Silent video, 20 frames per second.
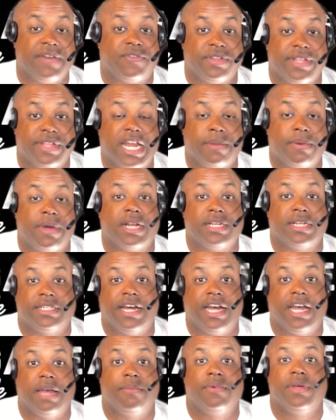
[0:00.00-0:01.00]
for that amount of
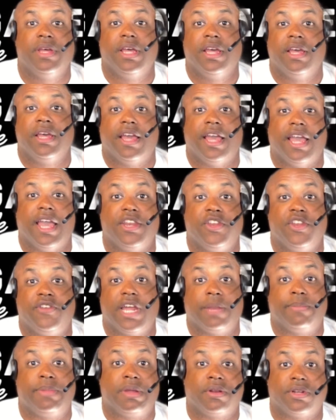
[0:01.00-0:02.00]
time. And you got
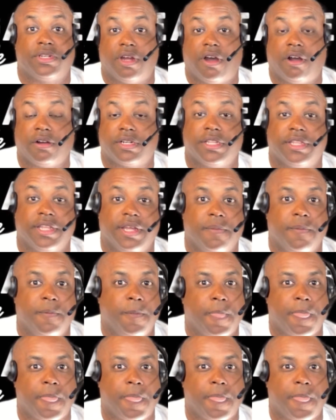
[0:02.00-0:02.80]
to be able to talk to them,